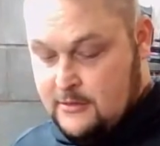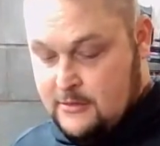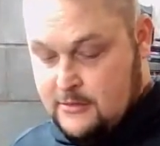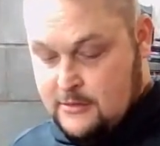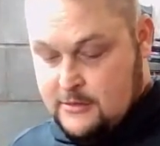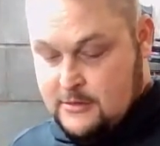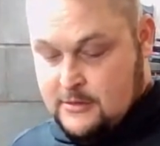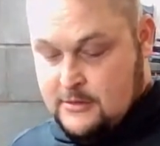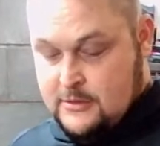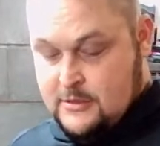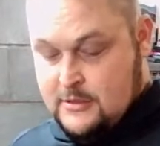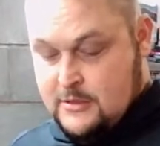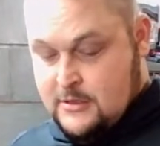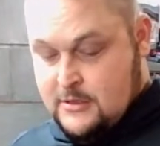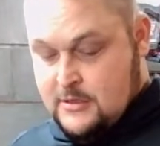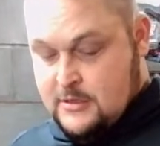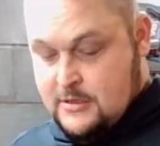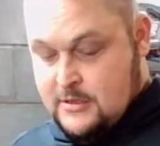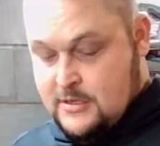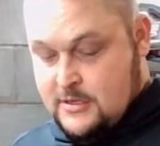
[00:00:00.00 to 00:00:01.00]

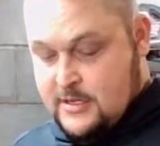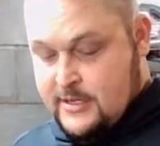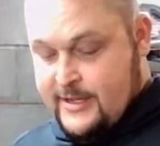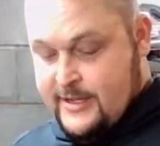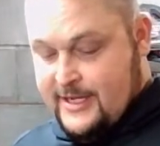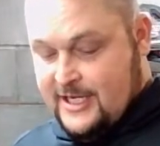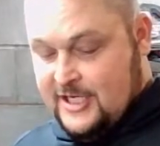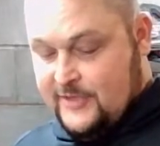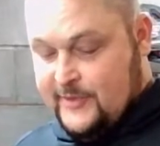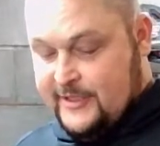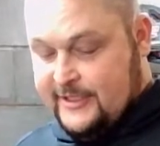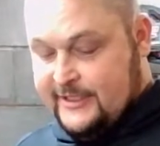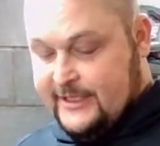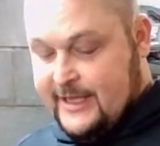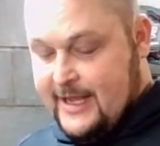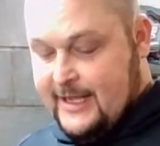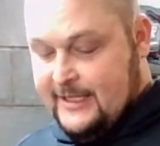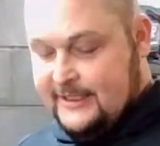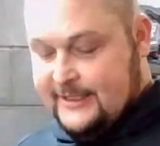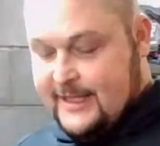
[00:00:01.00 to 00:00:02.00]
Because
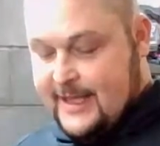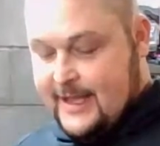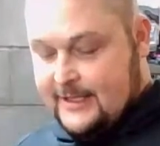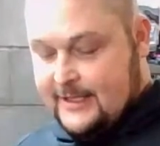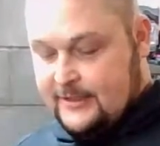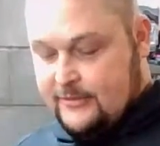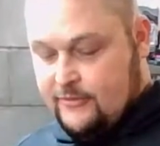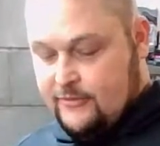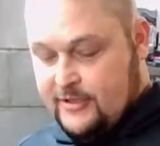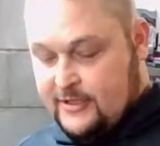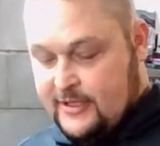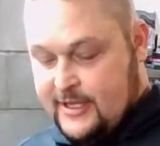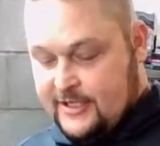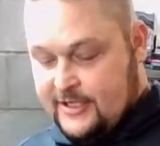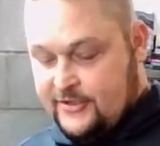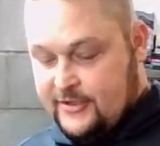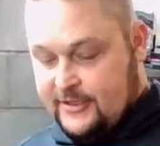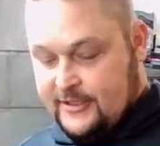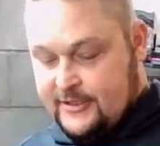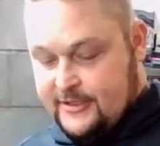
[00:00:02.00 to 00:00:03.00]
besides that, with
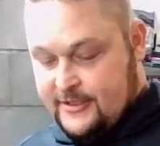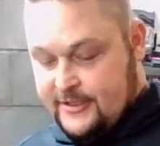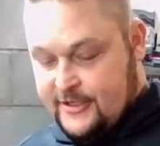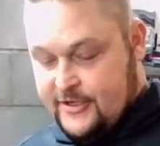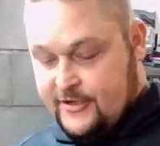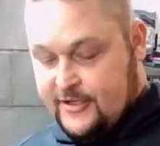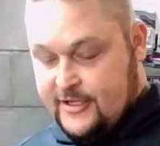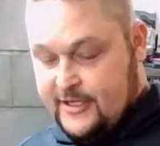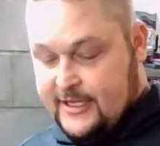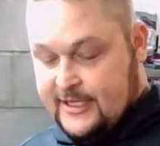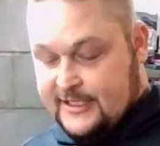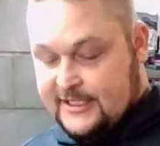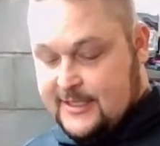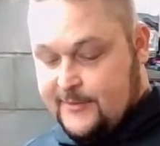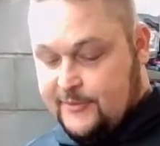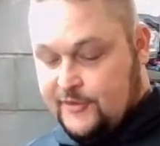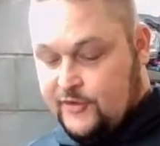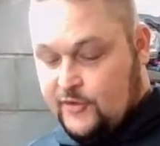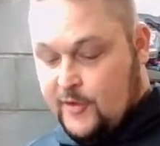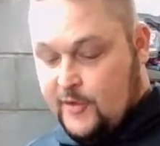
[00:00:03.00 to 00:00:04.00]
electric, you could get
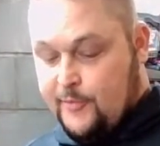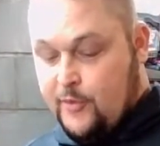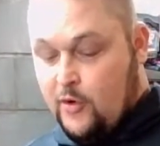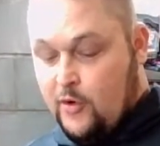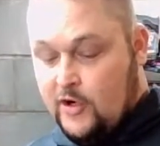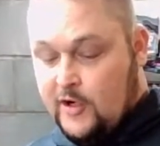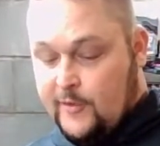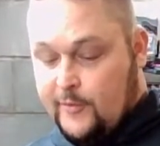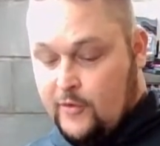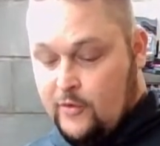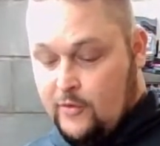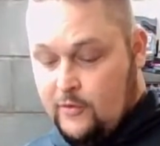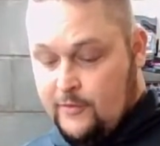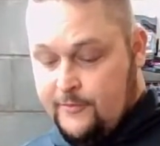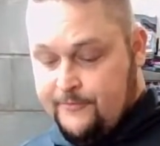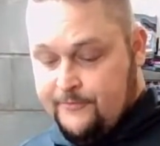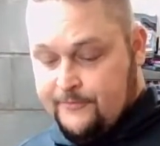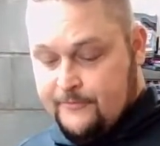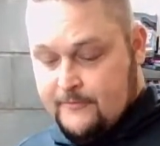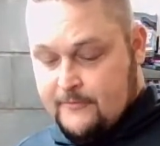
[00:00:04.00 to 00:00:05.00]
some sort of portable
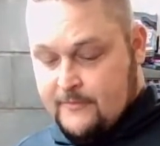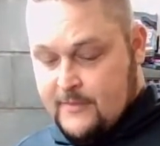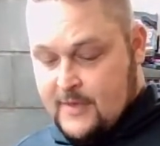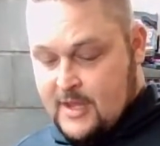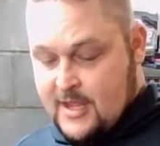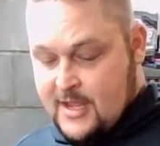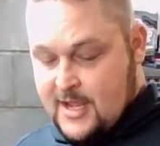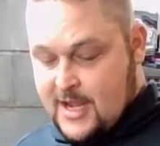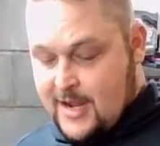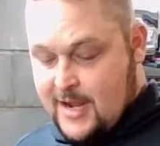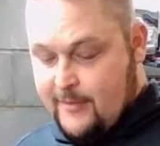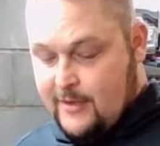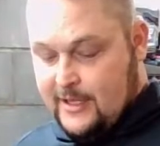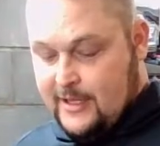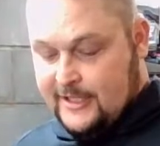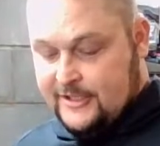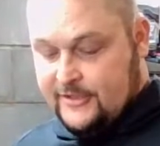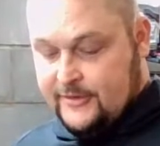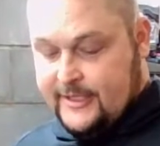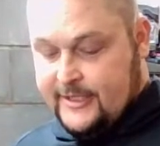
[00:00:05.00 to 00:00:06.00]

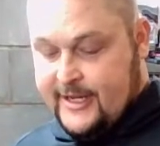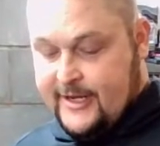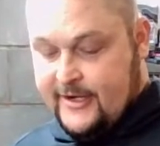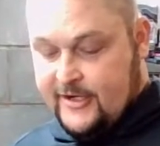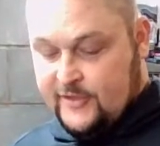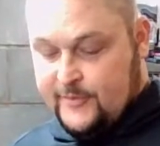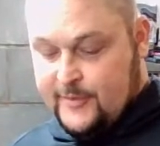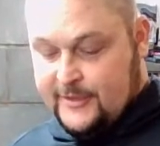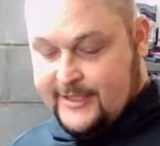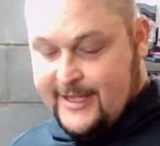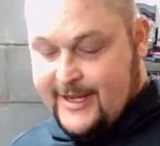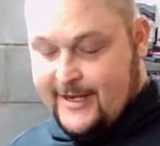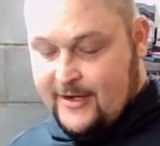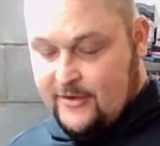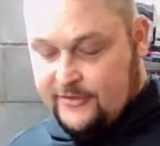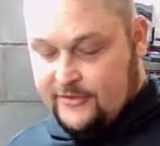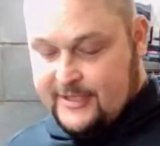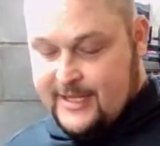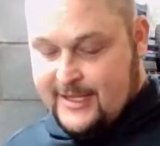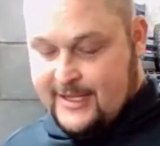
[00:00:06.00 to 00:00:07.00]
electric heaters, but they
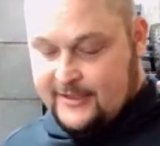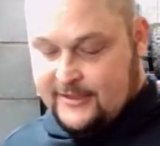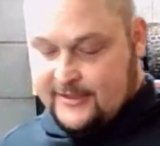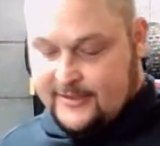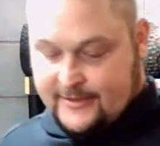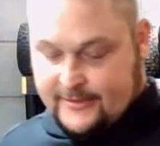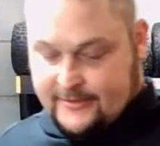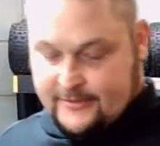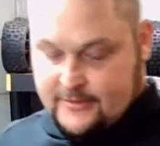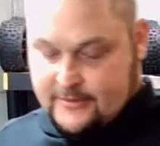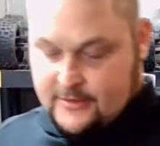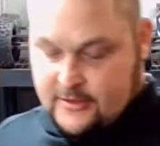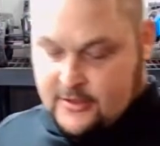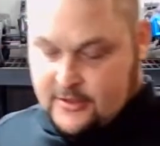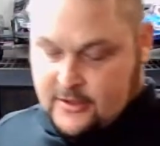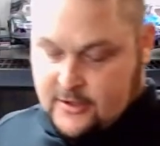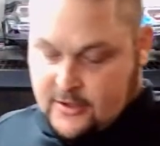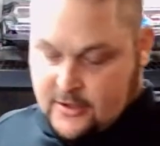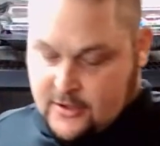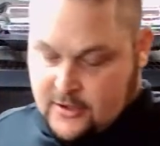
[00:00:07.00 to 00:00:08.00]
don't tend to
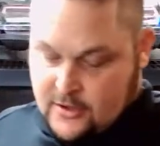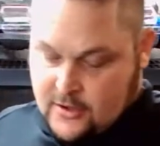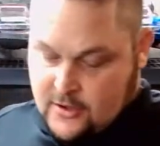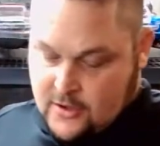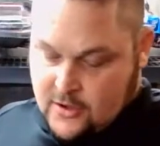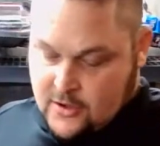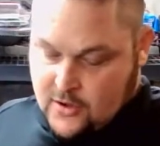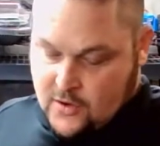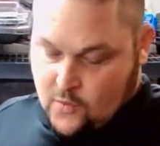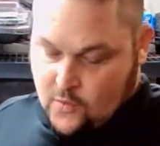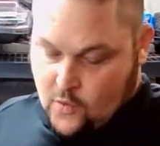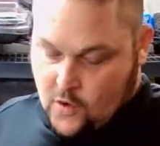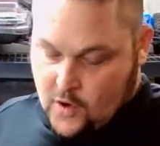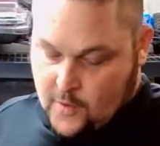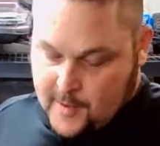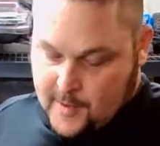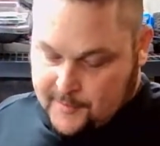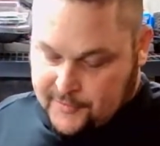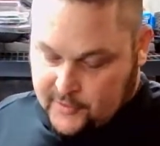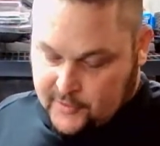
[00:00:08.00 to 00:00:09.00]

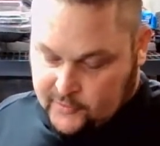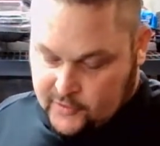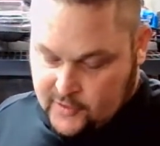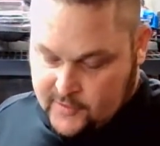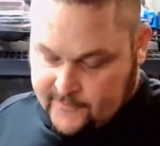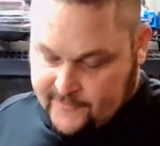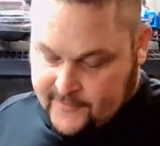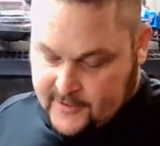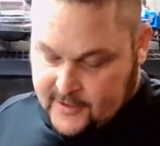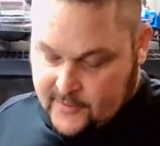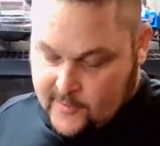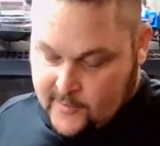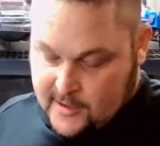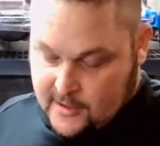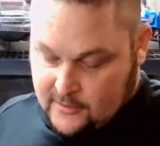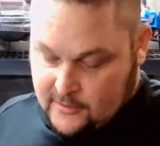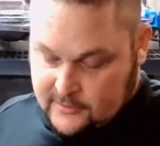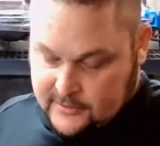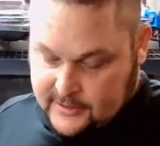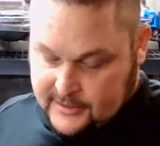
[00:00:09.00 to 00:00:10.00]
warm up the room very
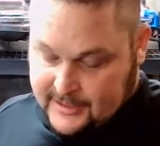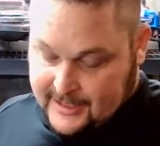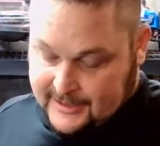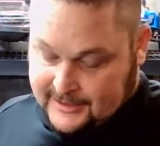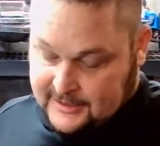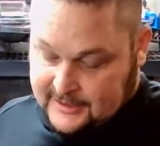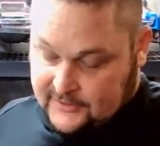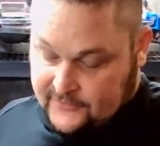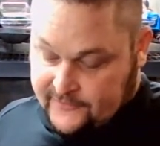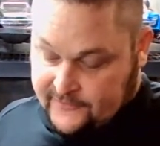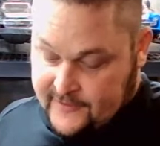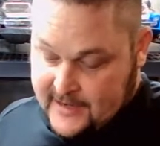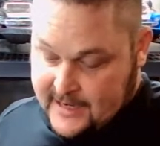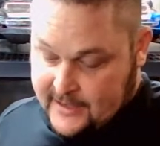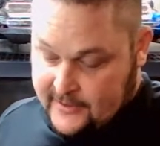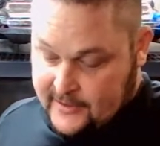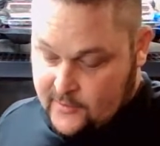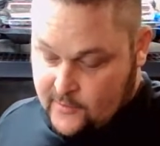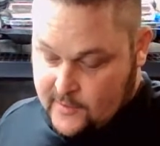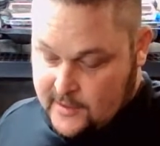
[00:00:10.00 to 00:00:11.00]
well unless it's
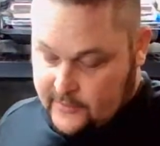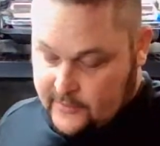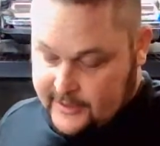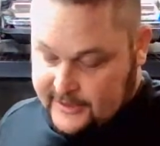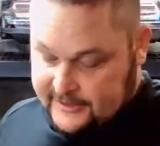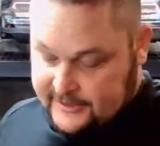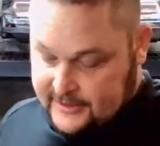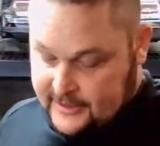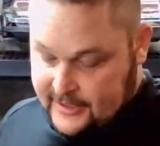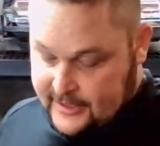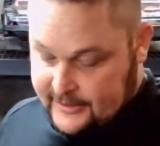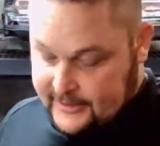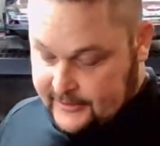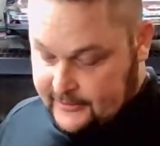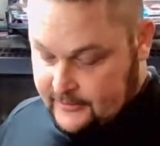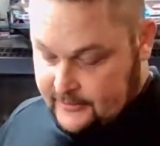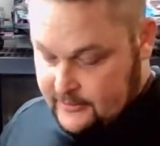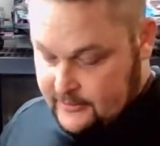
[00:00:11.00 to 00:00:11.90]
very well insulated.